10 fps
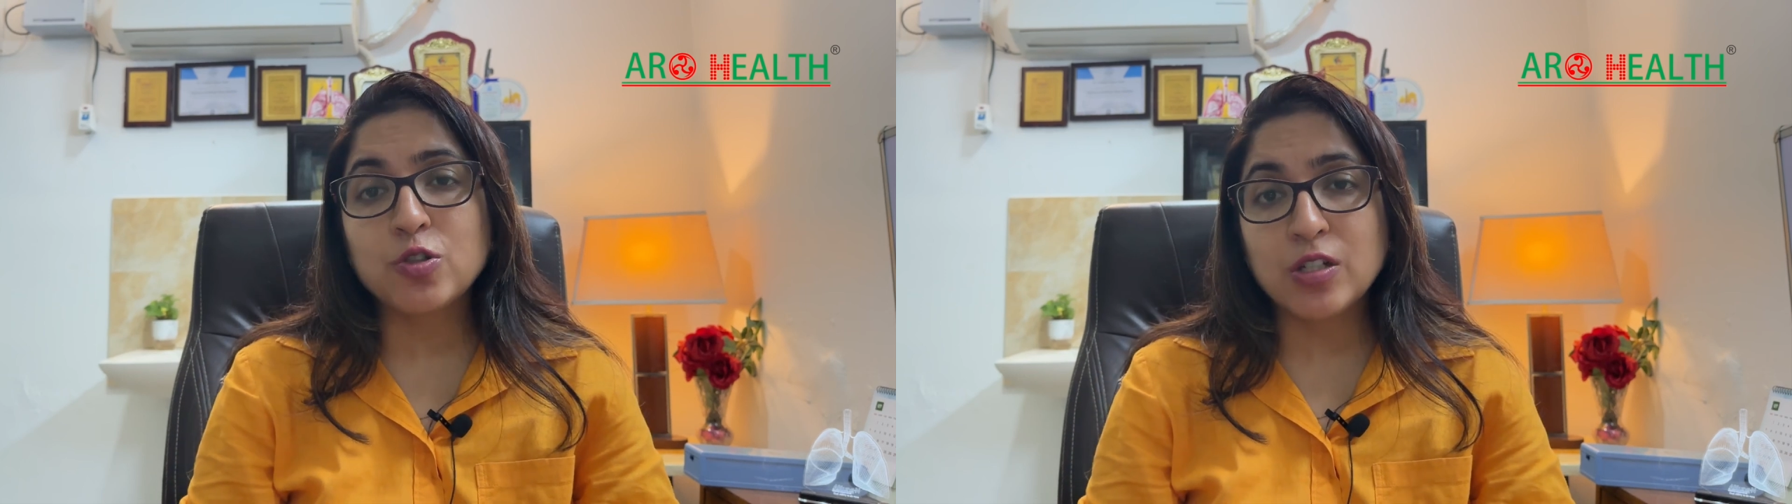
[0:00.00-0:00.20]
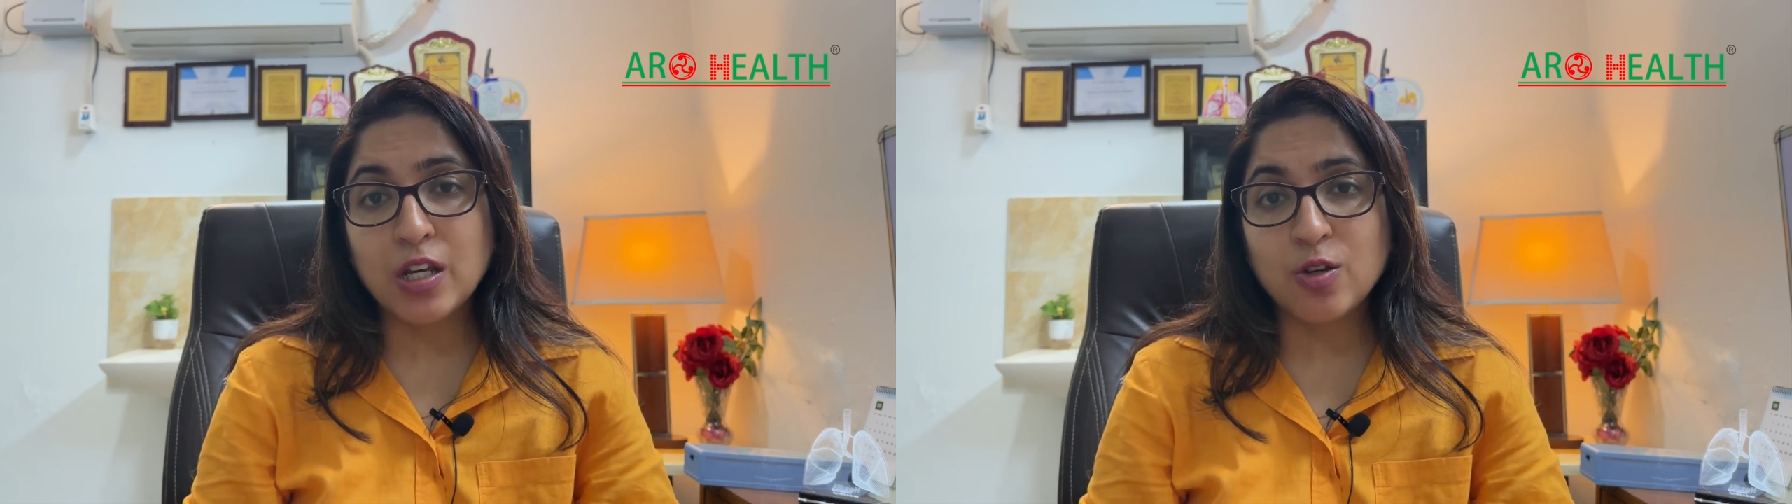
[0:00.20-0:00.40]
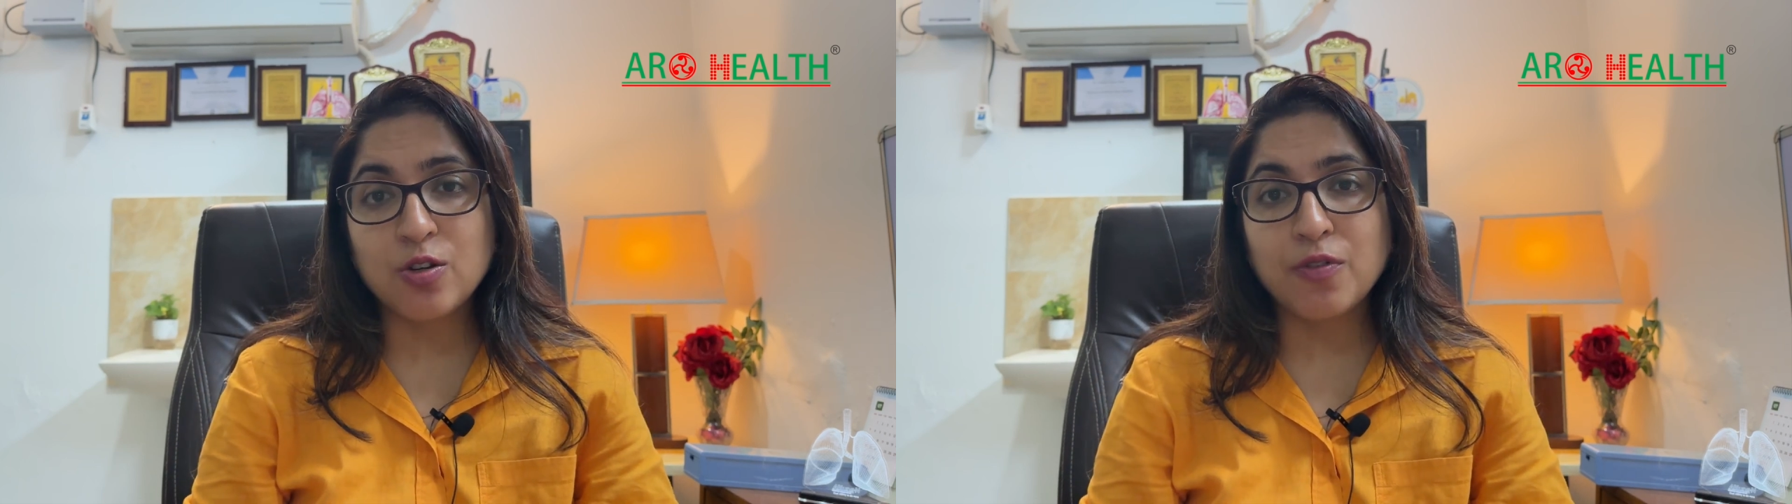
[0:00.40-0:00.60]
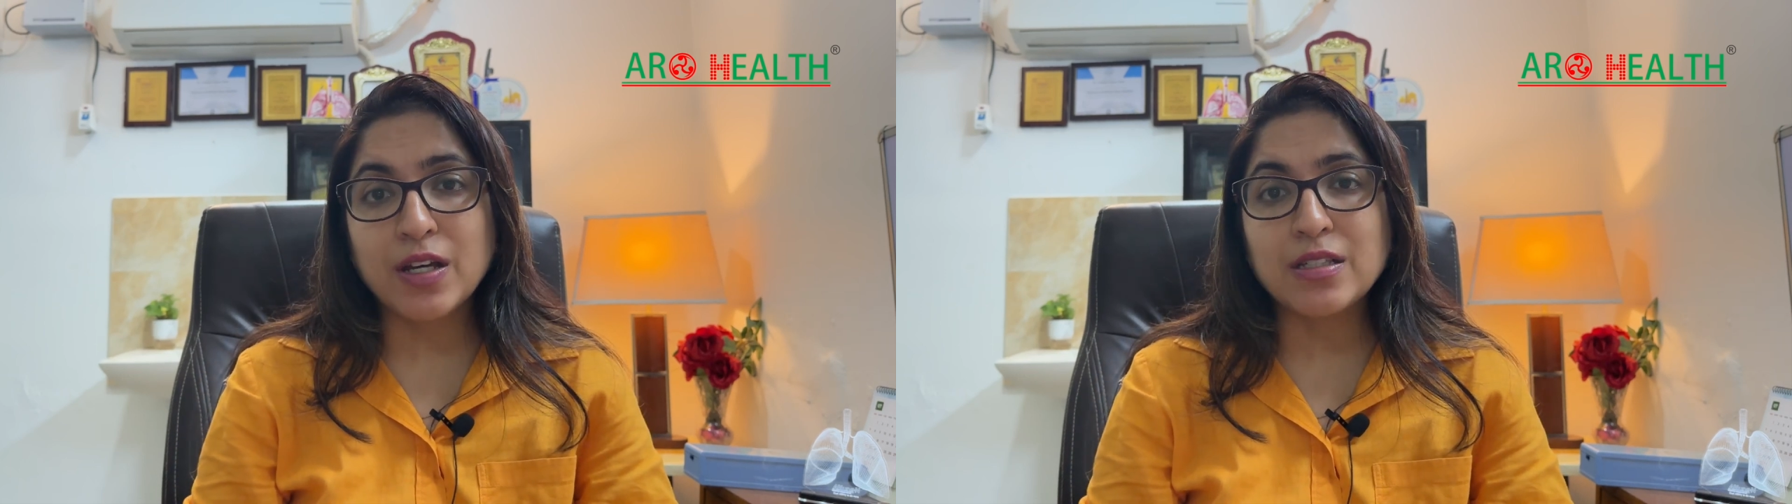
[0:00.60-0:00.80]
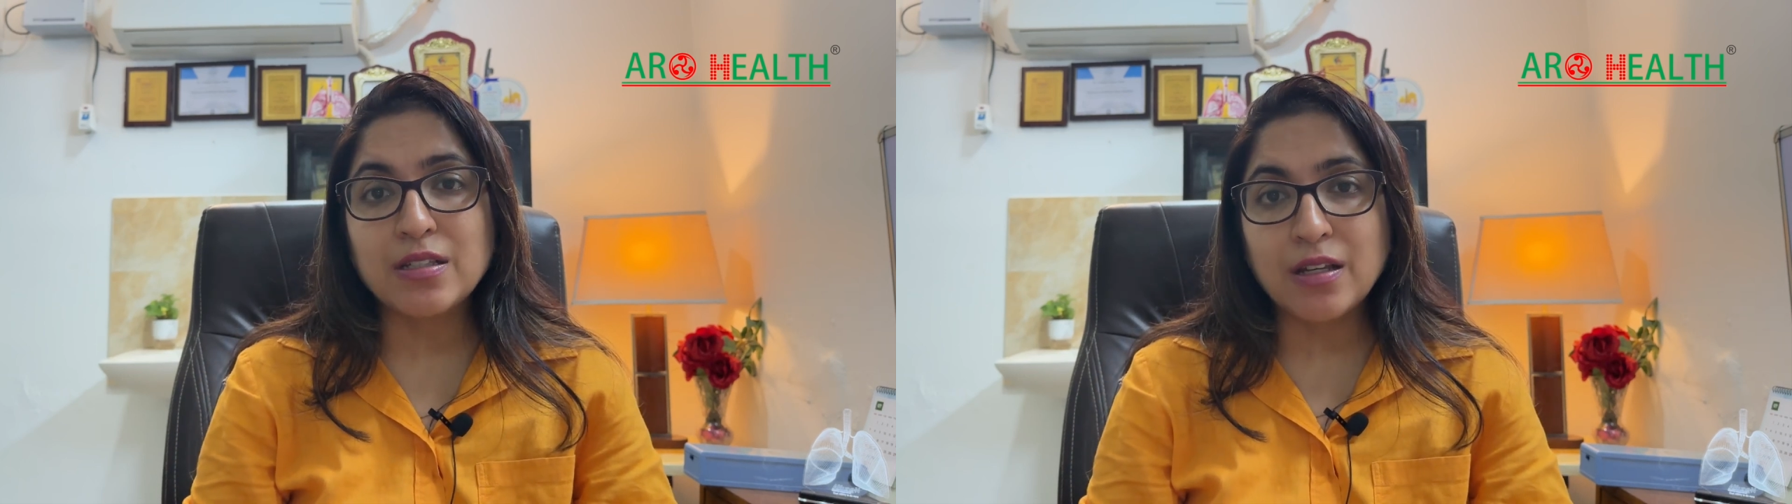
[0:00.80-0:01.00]
take your
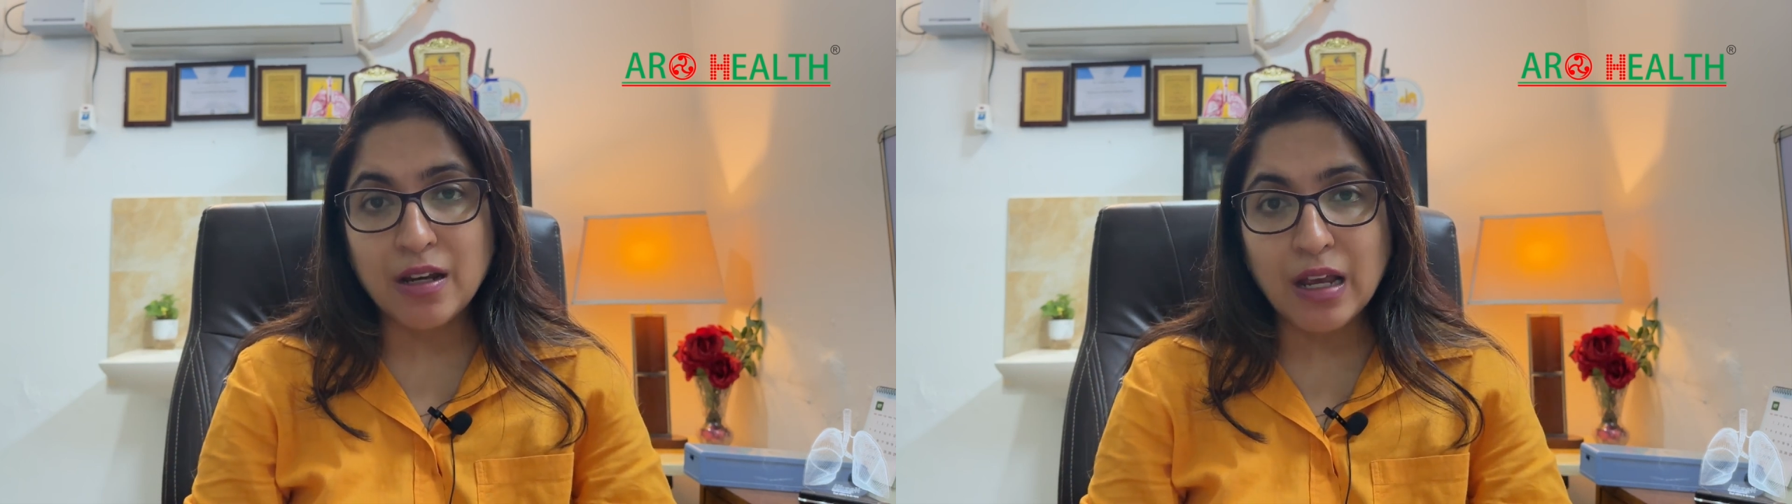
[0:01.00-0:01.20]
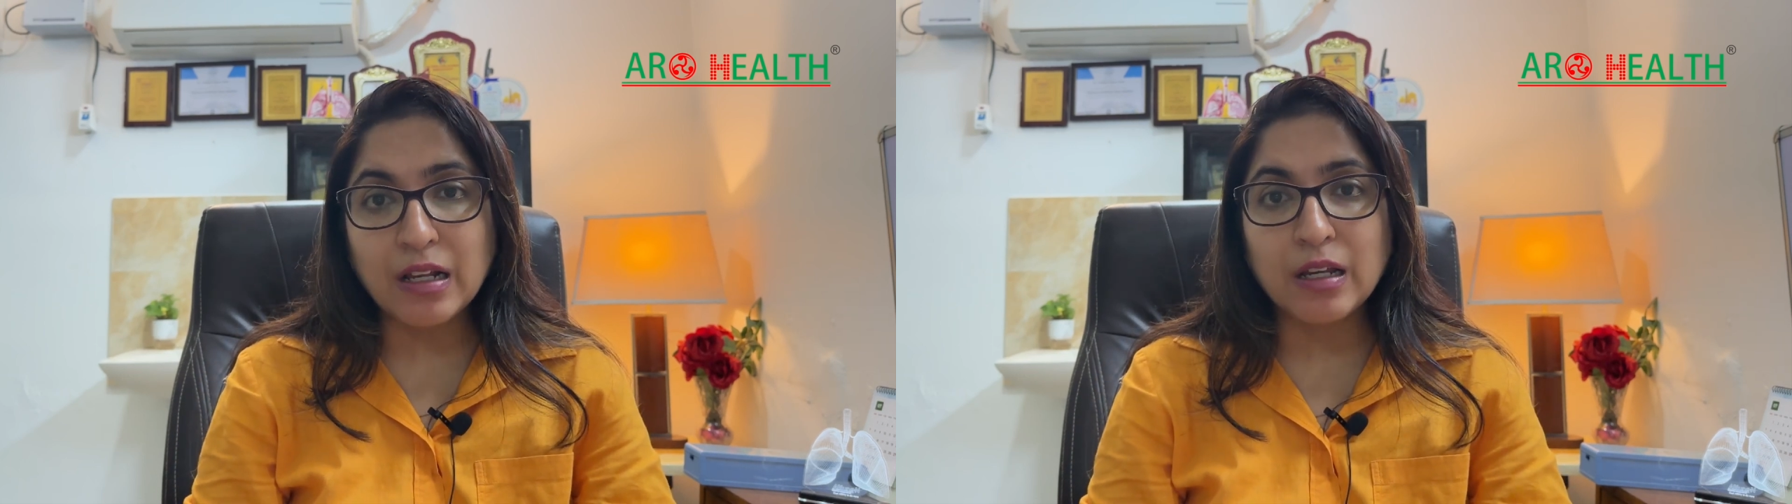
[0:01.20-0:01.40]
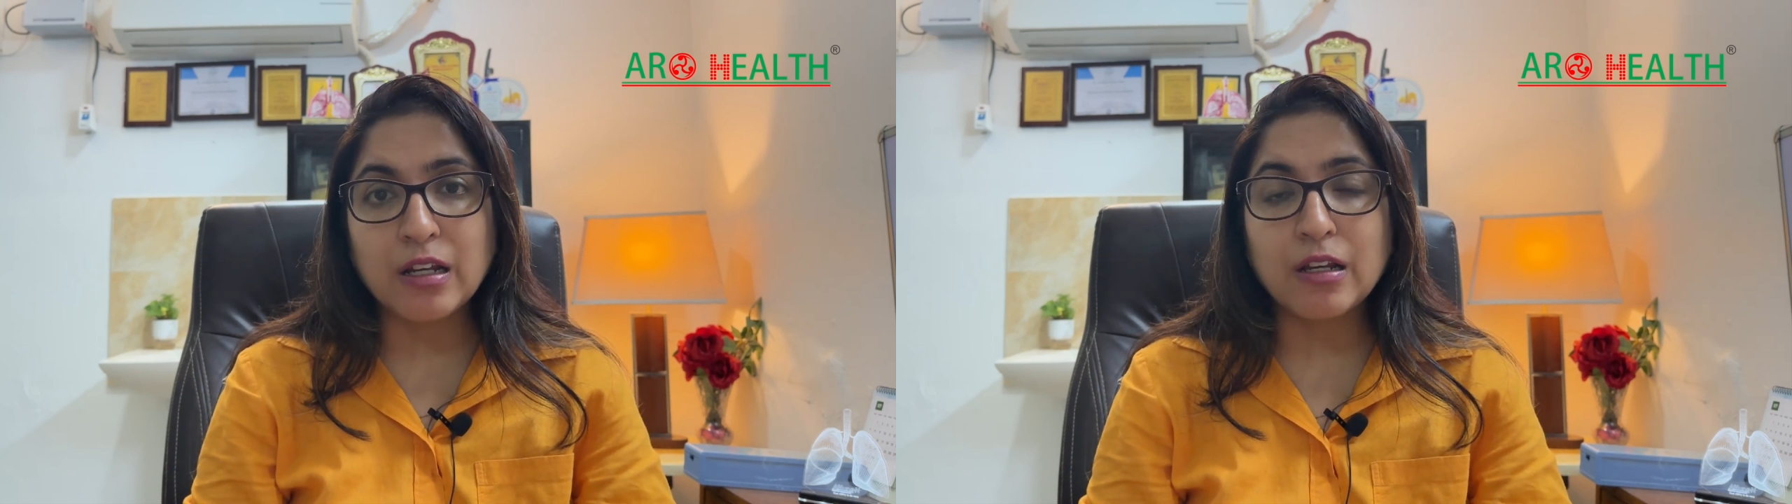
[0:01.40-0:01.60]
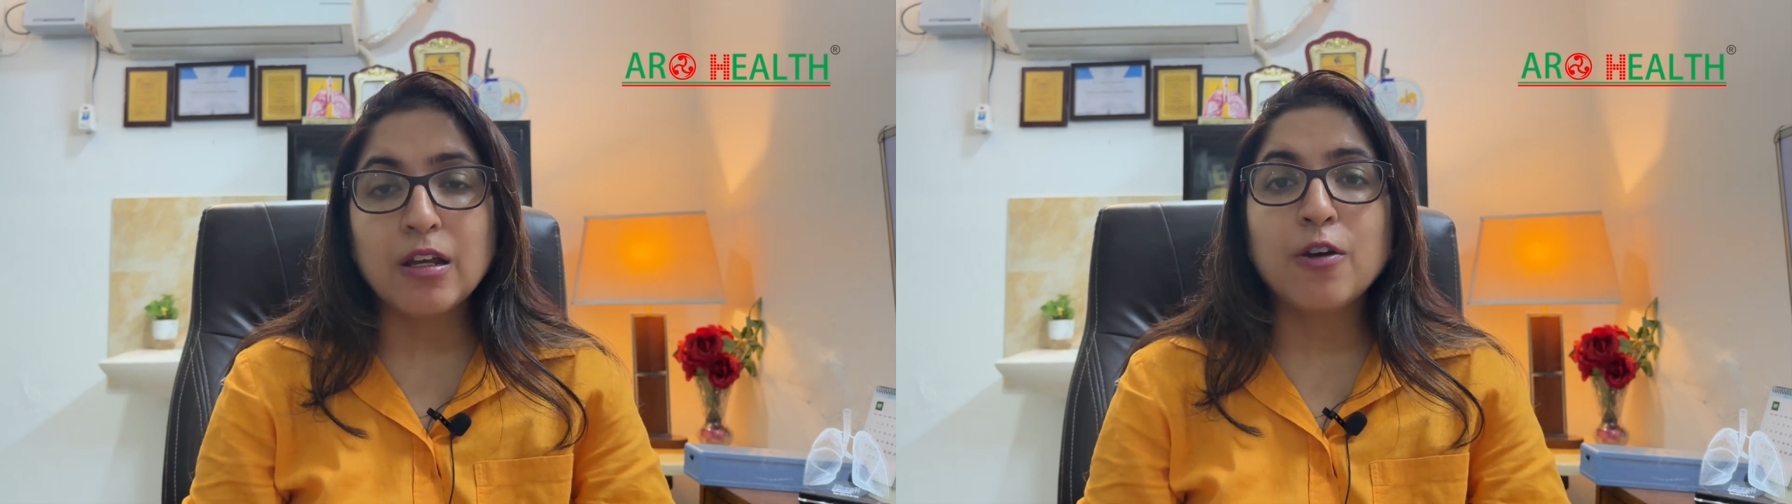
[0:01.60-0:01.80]
devices correctly